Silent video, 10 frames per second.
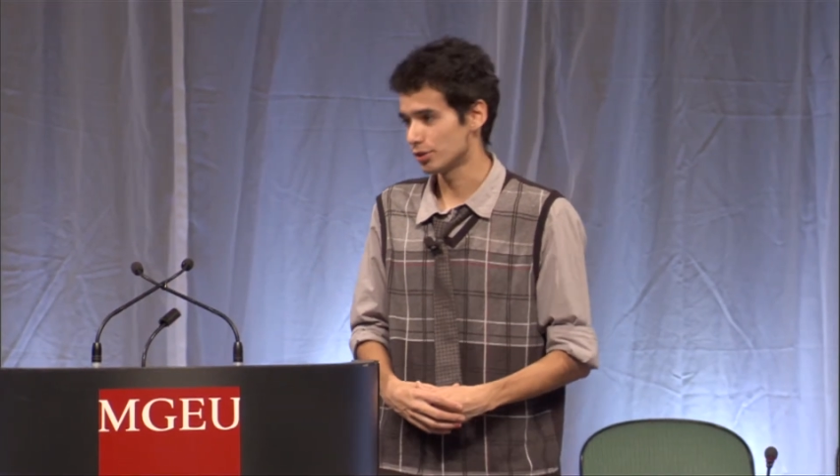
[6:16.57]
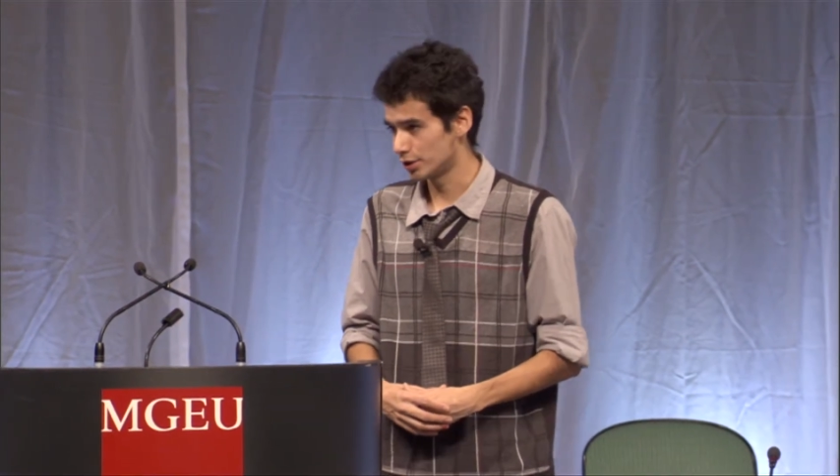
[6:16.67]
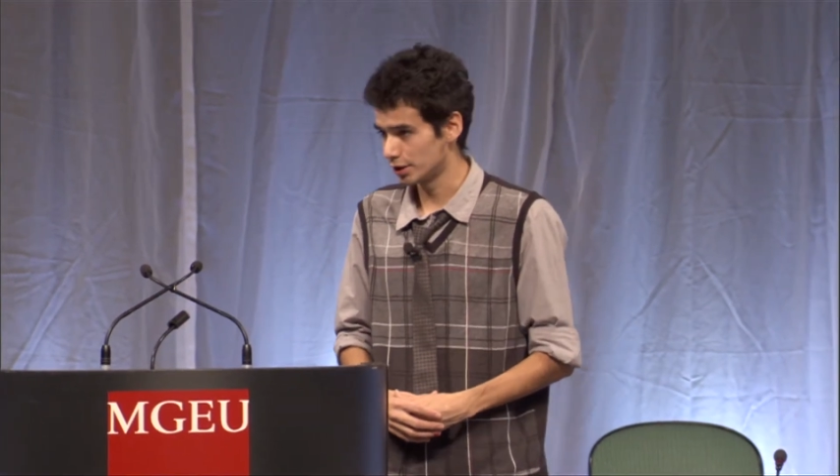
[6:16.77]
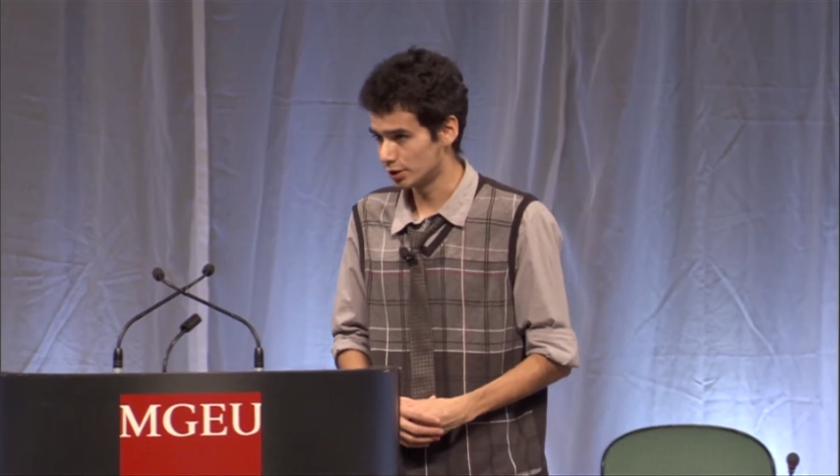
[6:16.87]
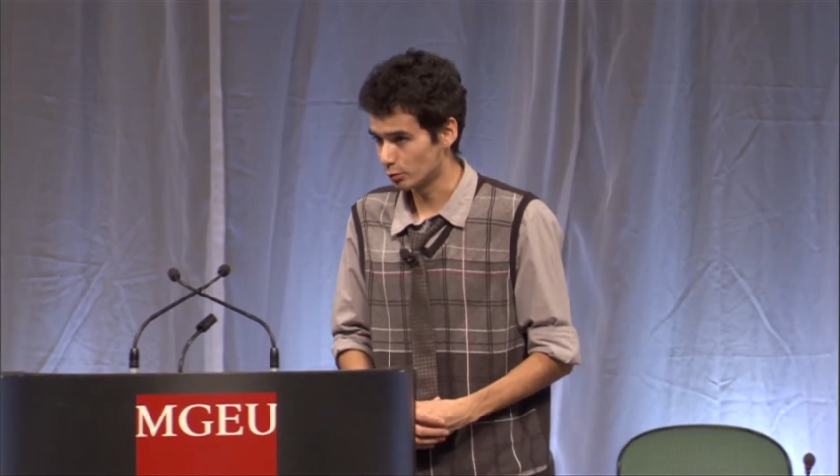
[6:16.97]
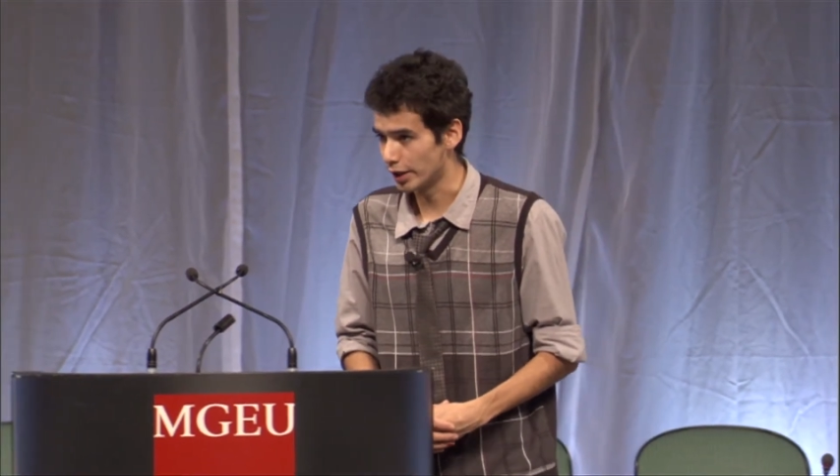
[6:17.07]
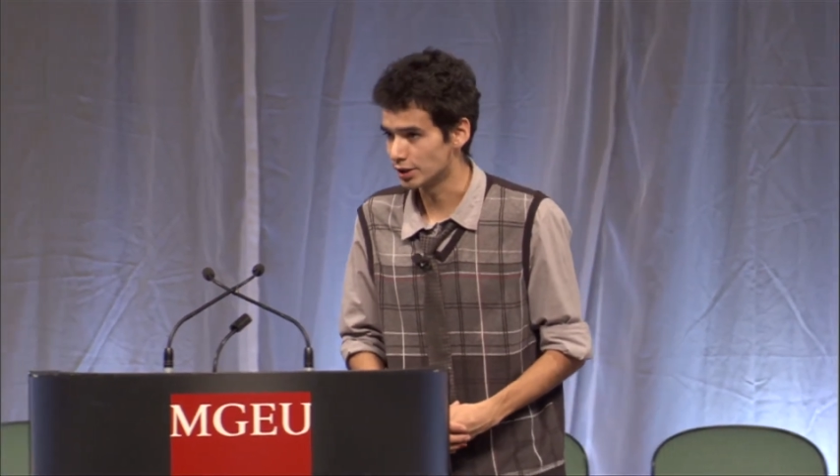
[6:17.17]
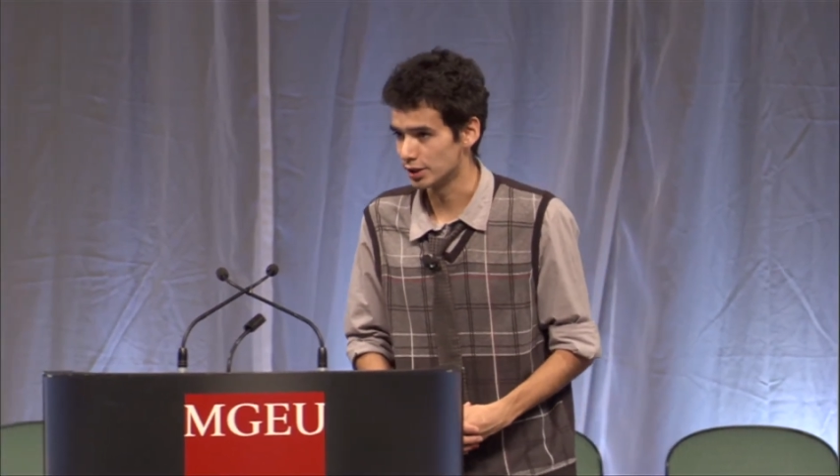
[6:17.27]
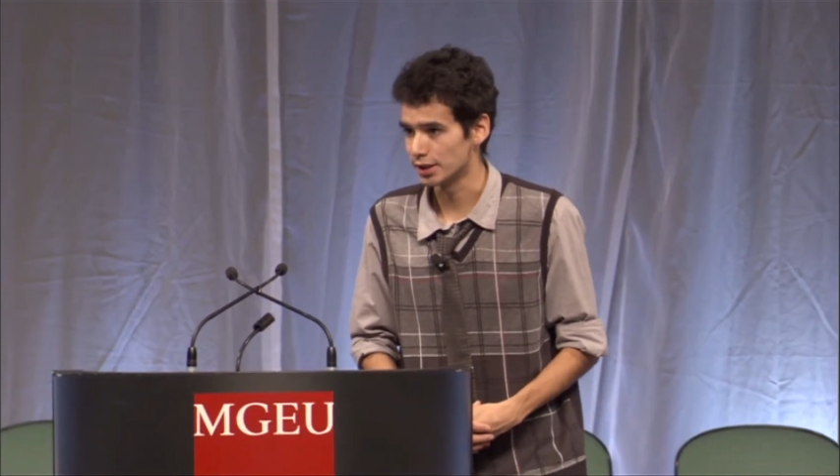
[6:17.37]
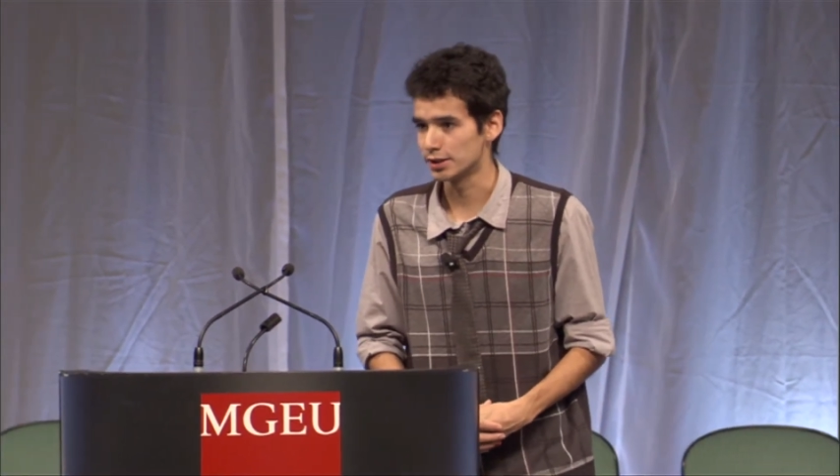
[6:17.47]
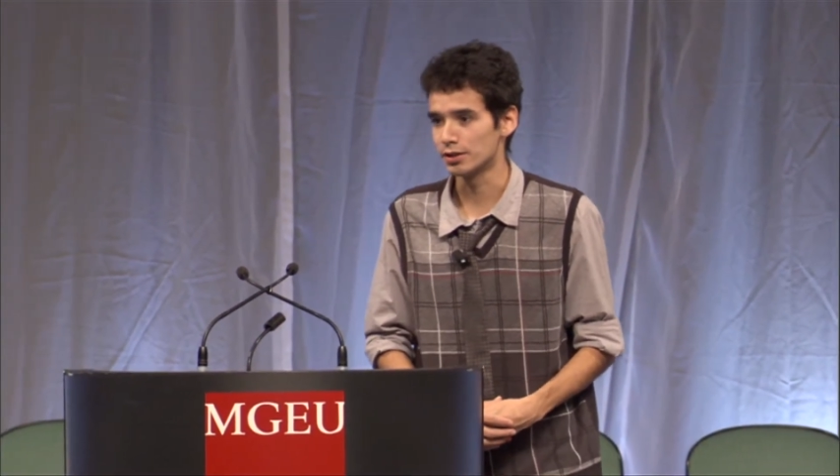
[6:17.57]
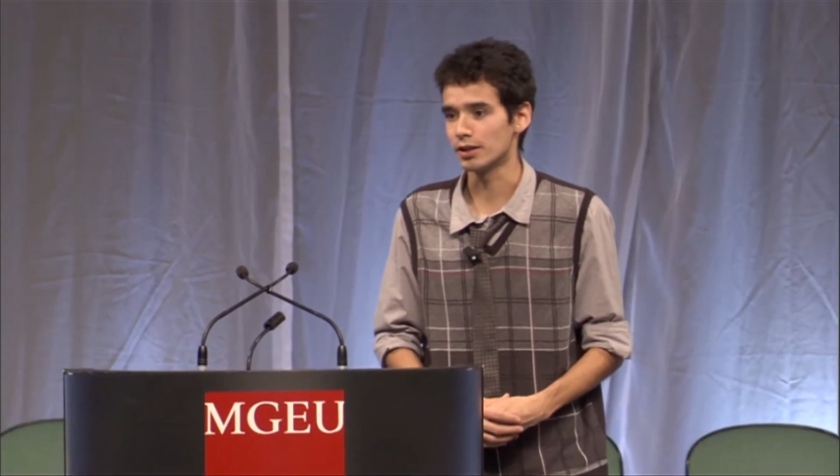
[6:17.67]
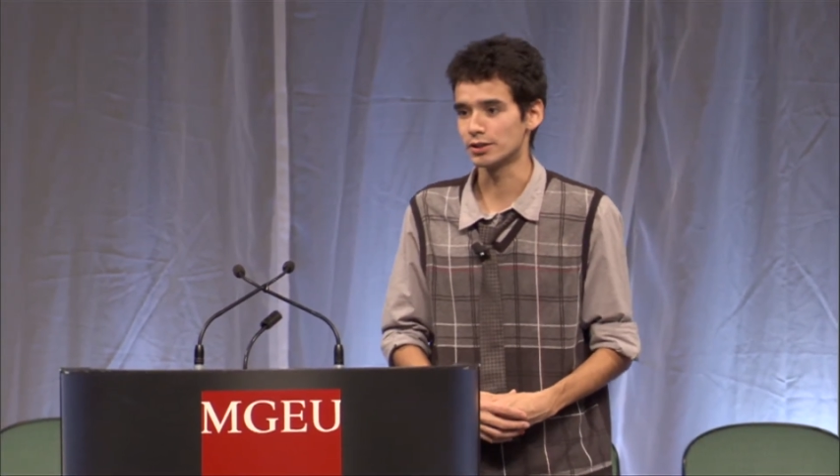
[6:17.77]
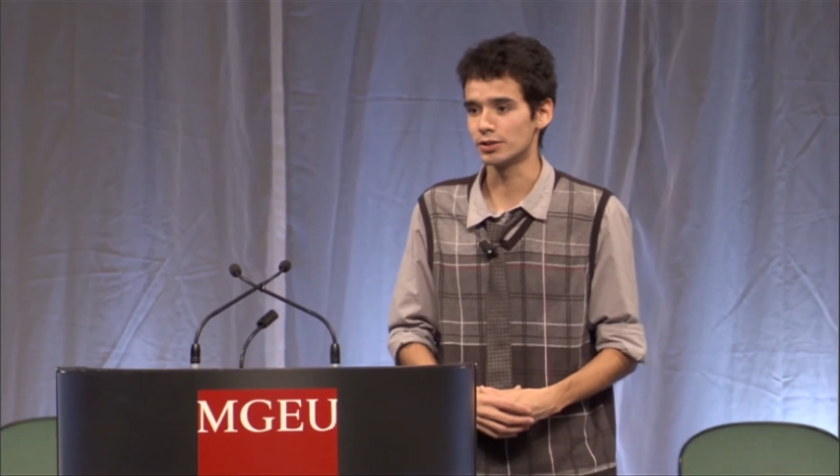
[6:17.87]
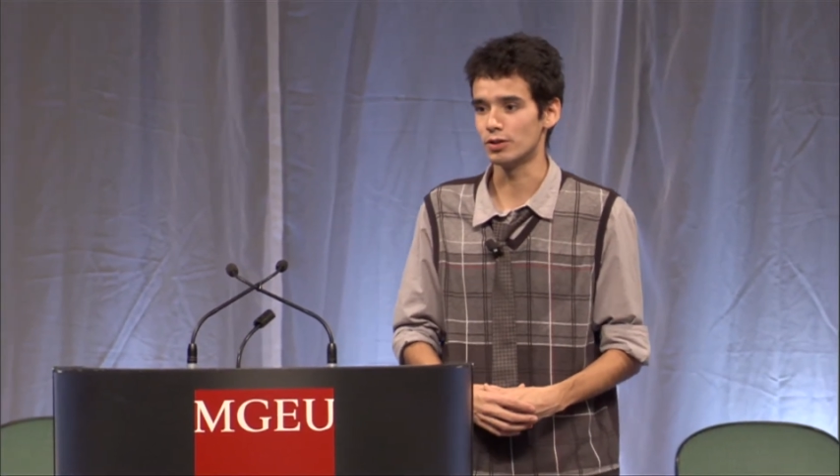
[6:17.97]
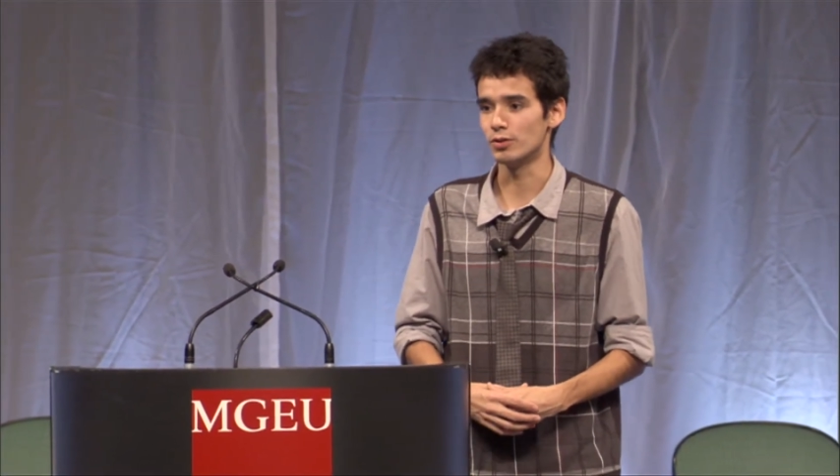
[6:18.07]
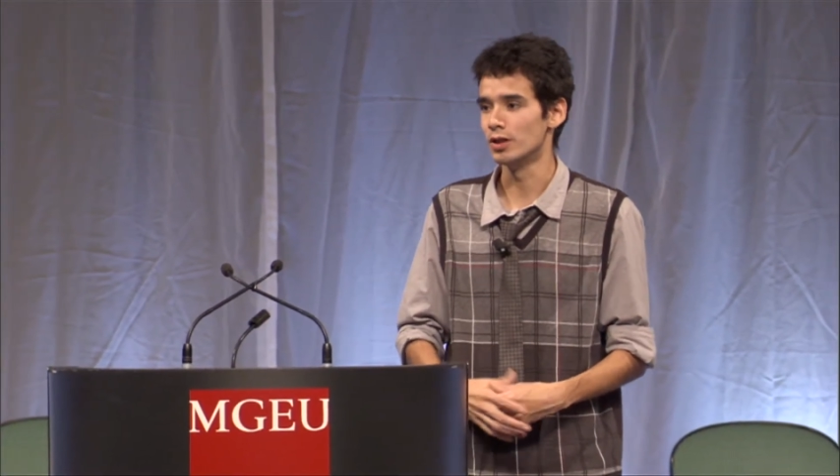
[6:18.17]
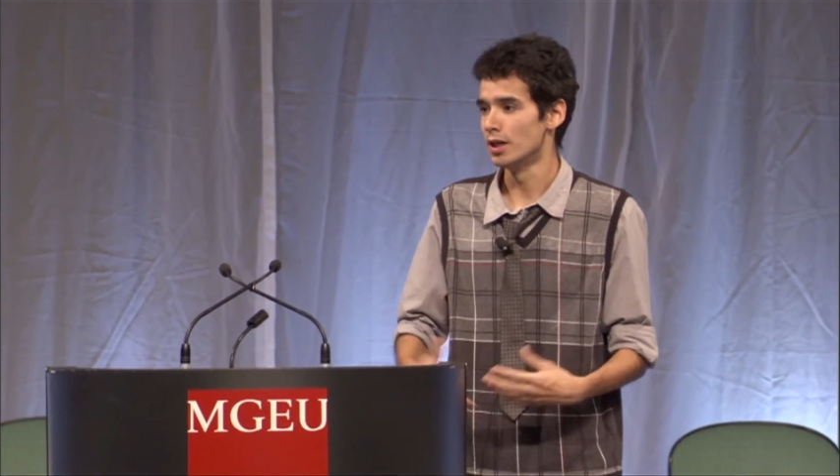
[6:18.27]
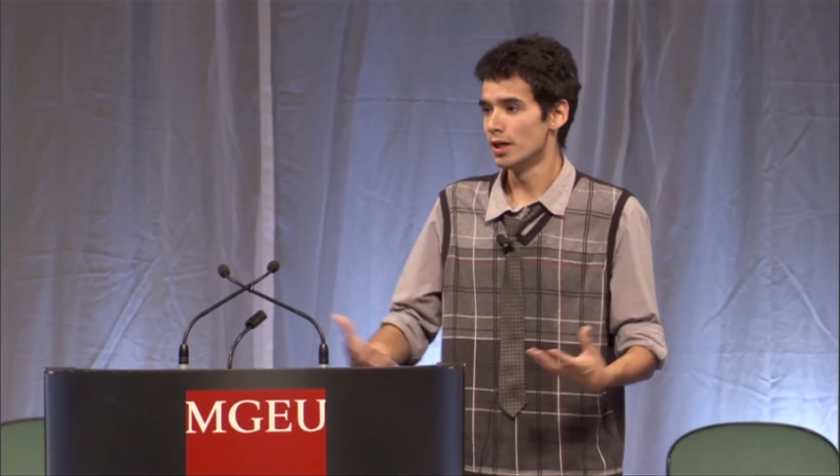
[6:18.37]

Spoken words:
situation. It's not so